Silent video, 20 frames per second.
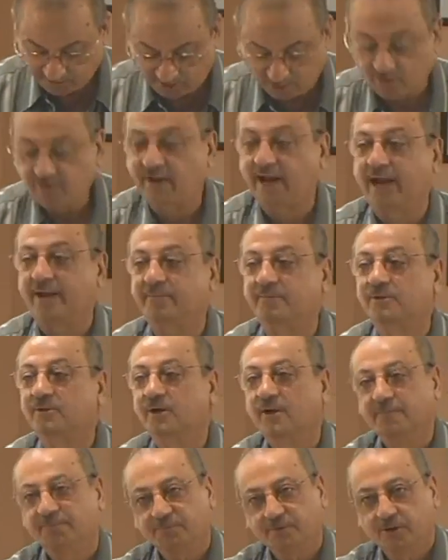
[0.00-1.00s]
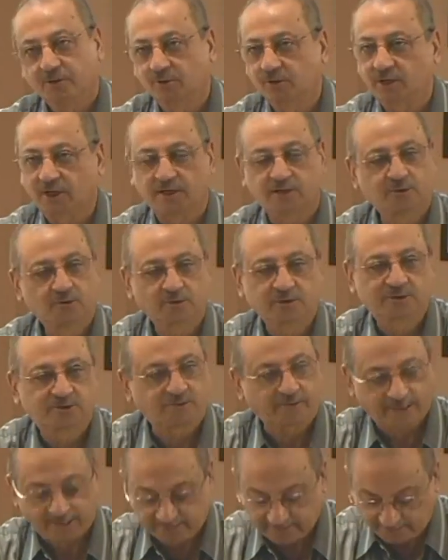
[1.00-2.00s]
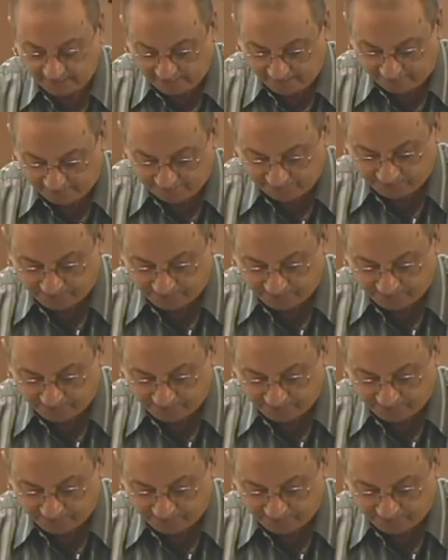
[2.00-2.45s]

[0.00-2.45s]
more time. You can do it together.